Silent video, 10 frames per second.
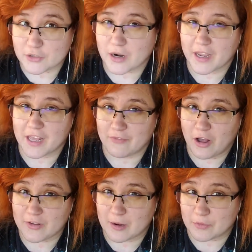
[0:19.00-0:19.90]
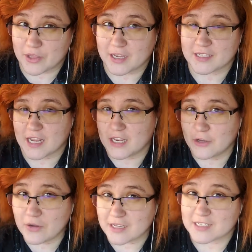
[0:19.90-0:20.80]
try and evolve a couple things, and
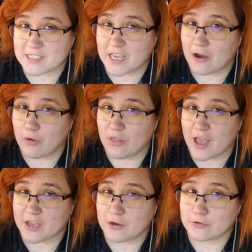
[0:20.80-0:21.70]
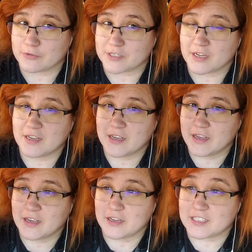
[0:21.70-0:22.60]
you'll get to see how all that goes
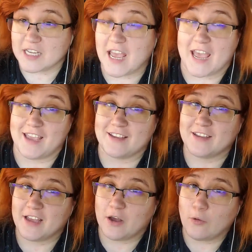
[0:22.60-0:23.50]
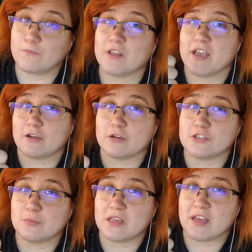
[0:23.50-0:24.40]
today. Hopefully Icarus
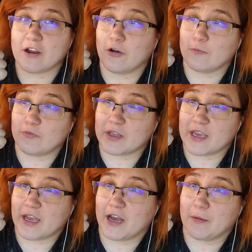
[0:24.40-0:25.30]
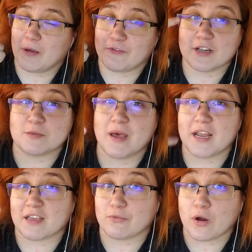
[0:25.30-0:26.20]
will be there. Hopefully my friends
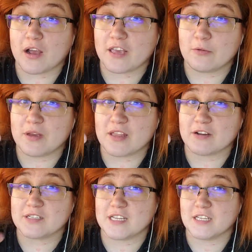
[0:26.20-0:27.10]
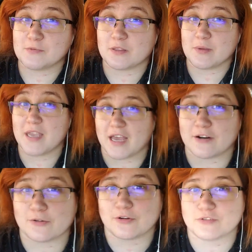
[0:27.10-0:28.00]
Medic and Baraki will be there. Sin's with me. I
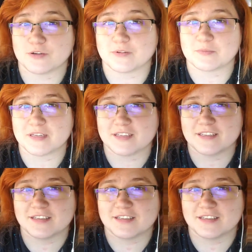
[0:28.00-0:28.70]
don't know if she wants me.